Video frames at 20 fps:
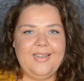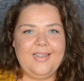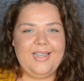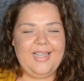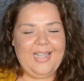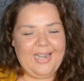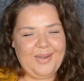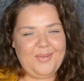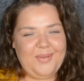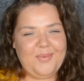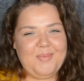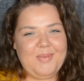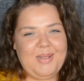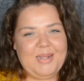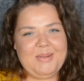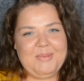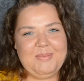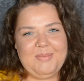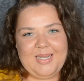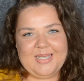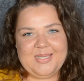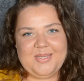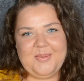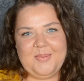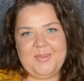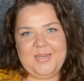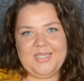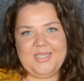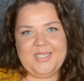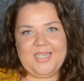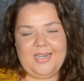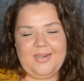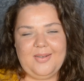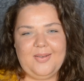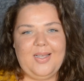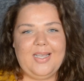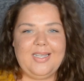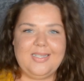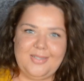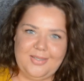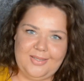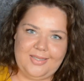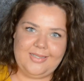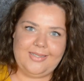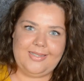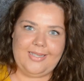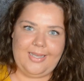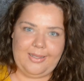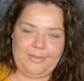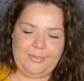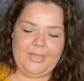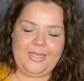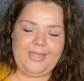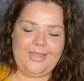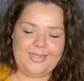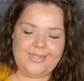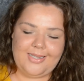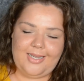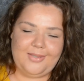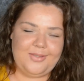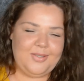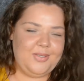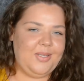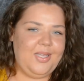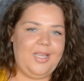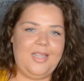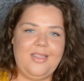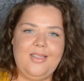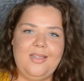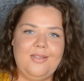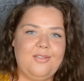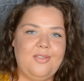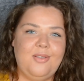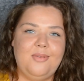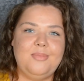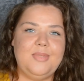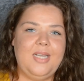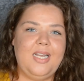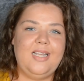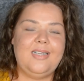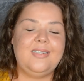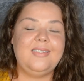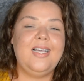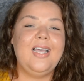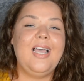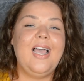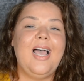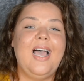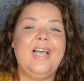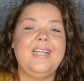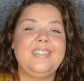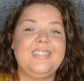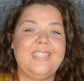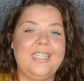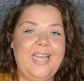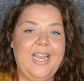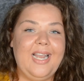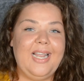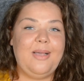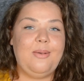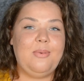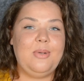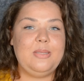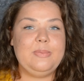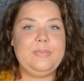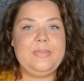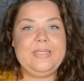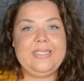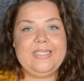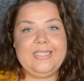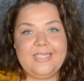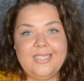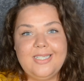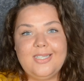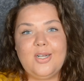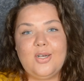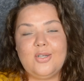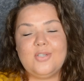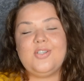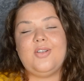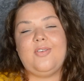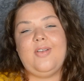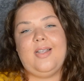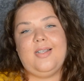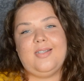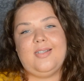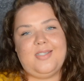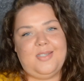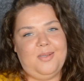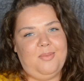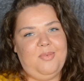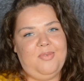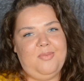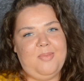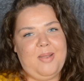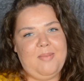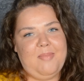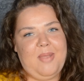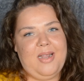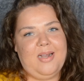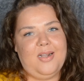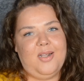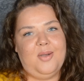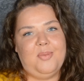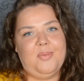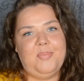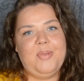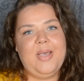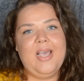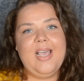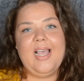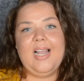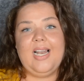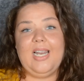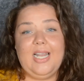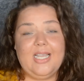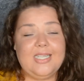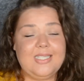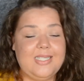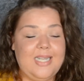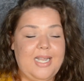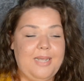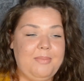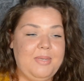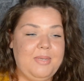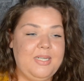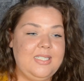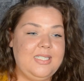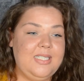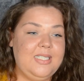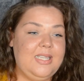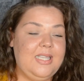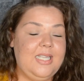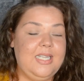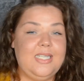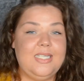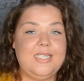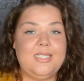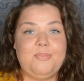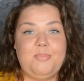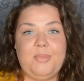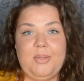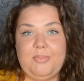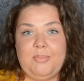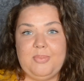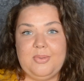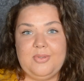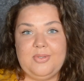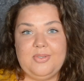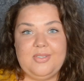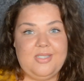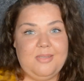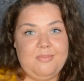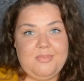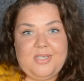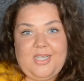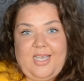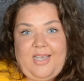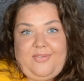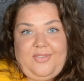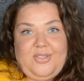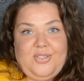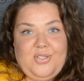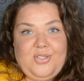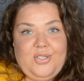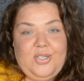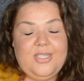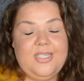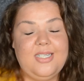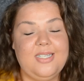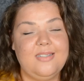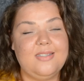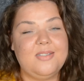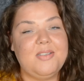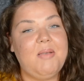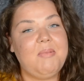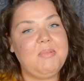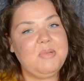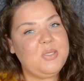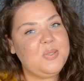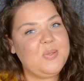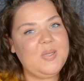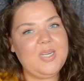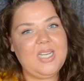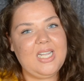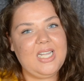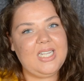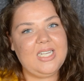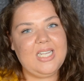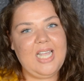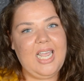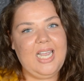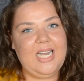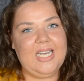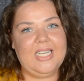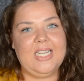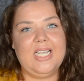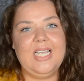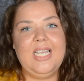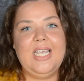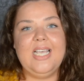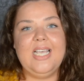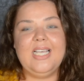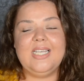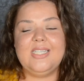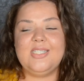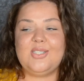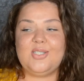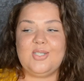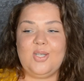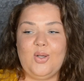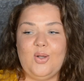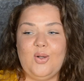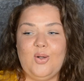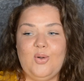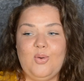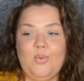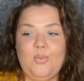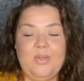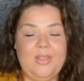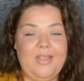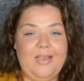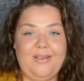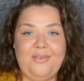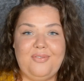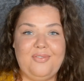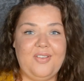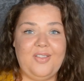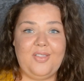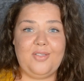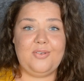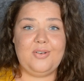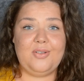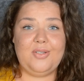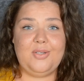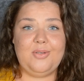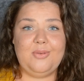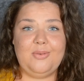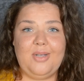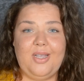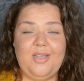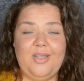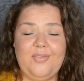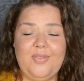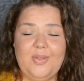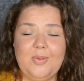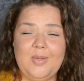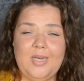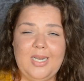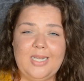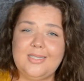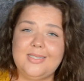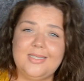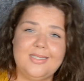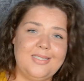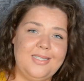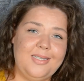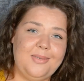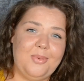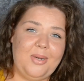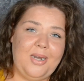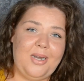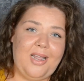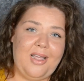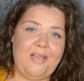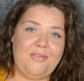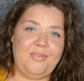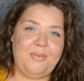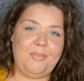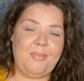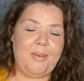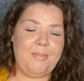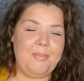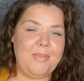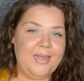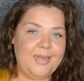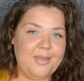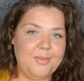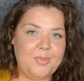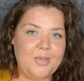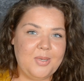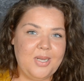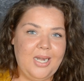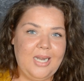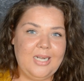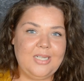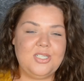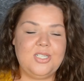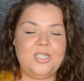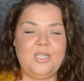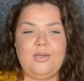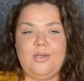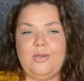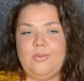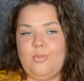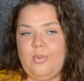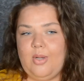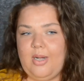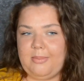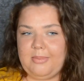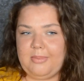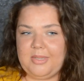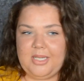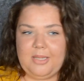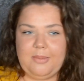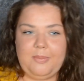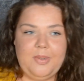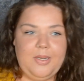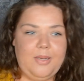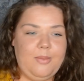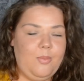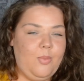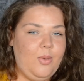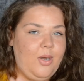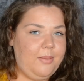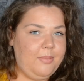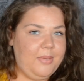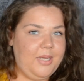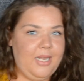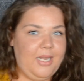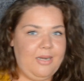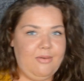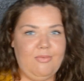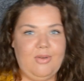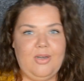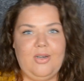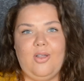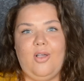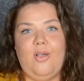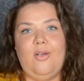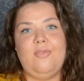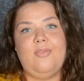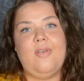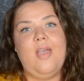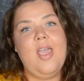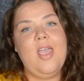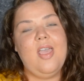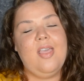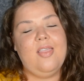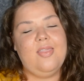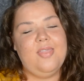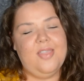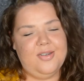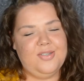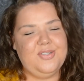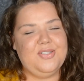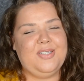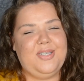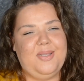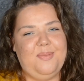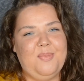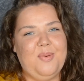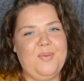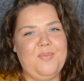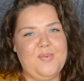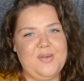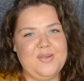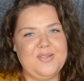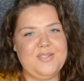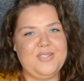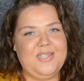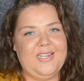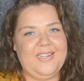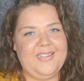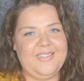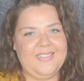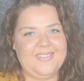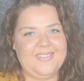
Hello and welcome back to my channel. As you can tell by the title and the thumbnail, today I will be decluttering some of my makeup. Last time I did this, people seemed to have enjoyed it, so I'm doing it again. So without further ado, if you would like to see what I have in my makeup collection, what I'm keeping, what I'm getting rid of, then just keep on watching.